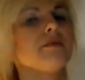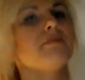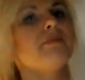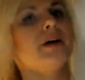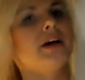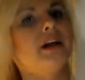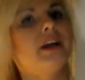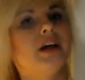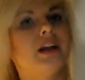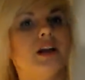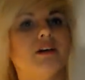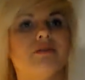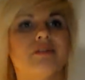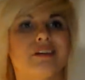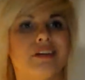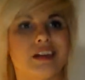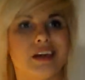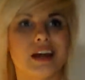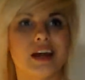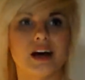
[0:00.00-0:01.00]
but I never
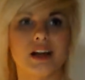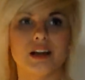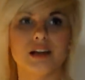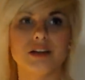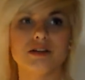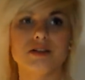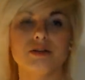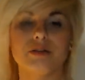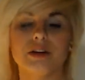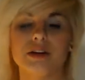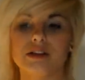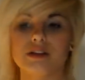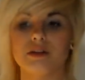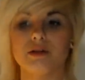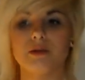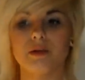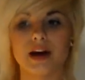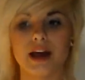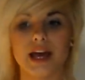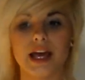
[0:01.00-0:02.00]
really got into it the
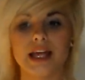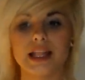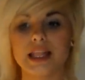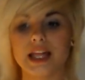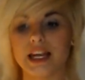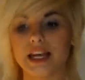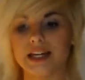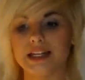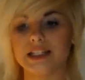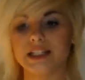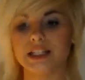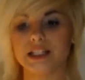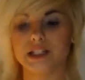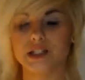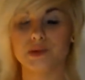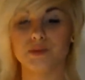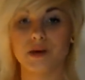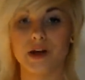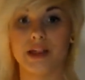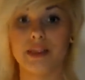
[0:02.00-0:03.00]
way that I did
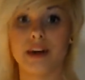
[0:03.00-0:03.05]
with